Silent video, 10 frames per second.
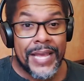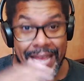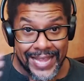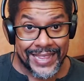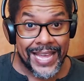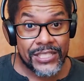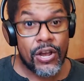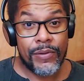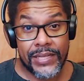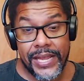And that's
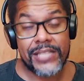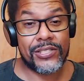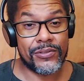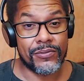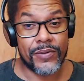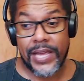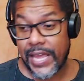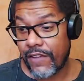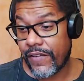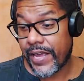how it leads to.
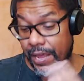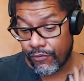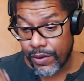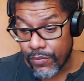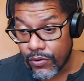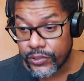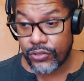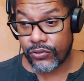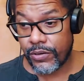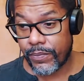If I can remove
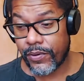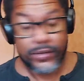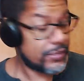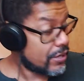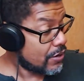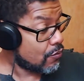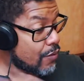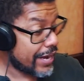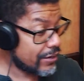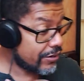certain parts,
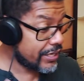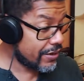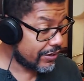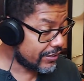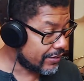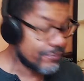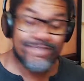why not the other?